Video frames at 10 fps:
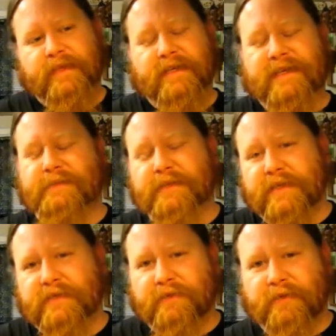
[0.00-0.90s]
Yeah, she was a
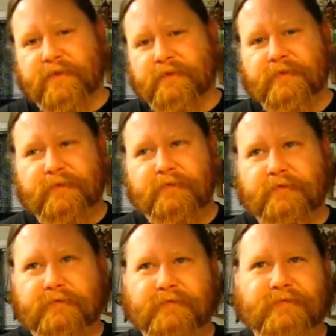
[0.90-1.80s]
nice girl, though.
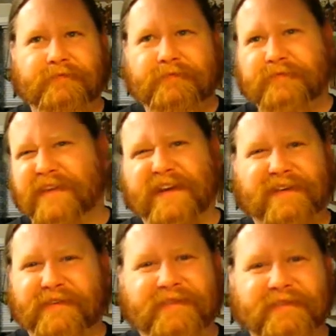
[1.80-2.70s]

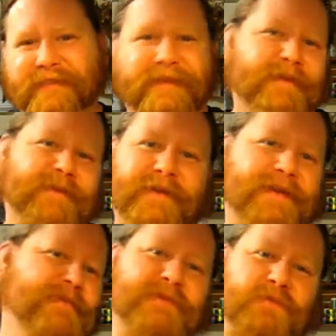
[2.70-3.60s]
No, none
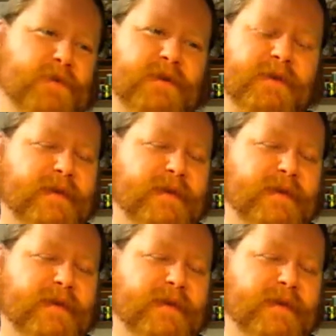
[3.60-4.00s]
of us were.